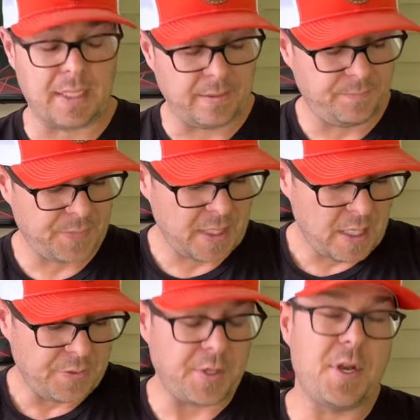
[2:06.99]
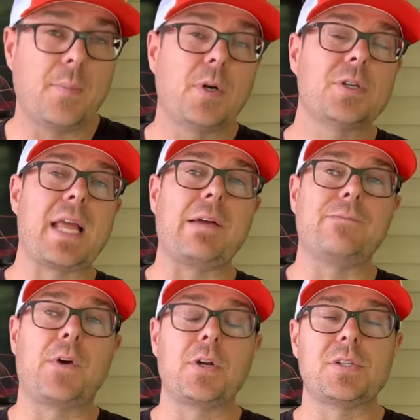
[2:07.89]
okay? The numbers
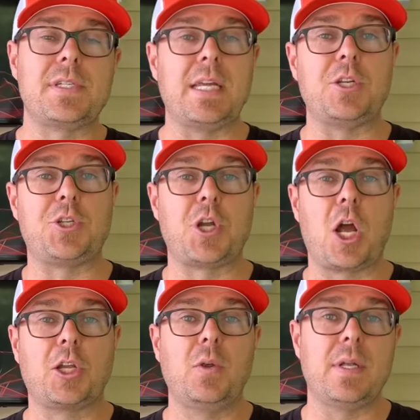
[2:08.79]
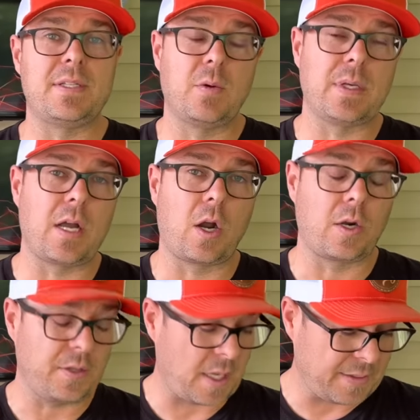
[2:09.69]
at first didn't shock you until we
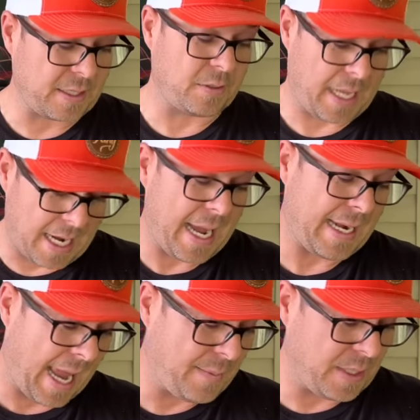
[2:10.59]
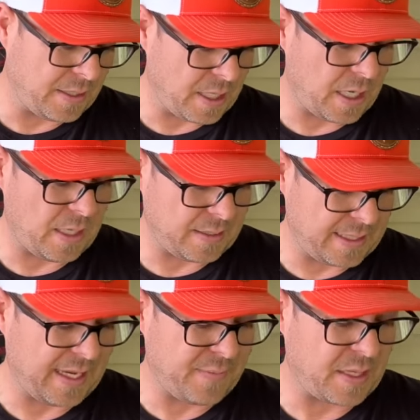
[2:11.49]
heard, until I had Amy uh,
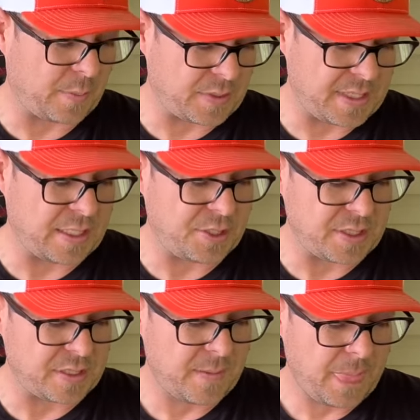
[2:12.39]
give me the percentages.